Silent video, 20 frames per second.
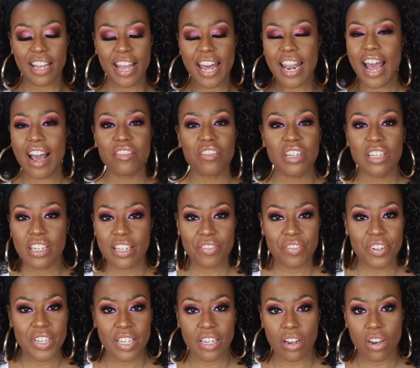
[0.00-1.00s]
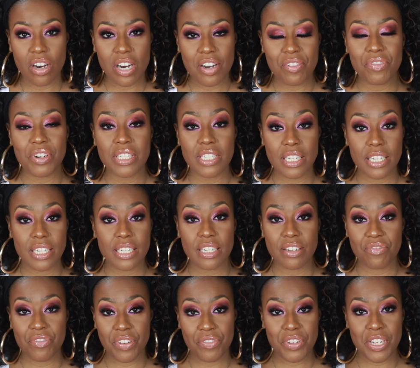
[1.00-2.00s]
And after leaving it on for ten to
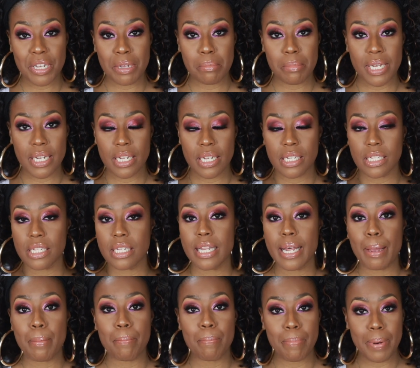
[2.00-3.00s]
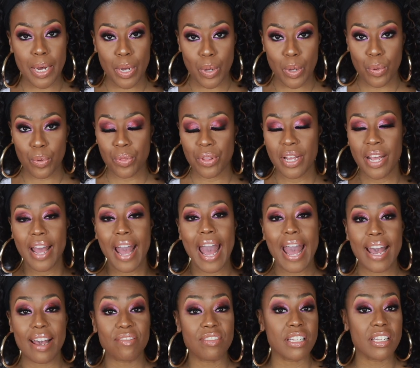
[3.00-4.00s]
fifteen minutes, they both
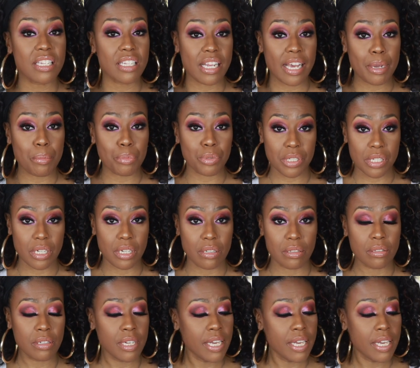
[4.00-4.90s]
have the same result.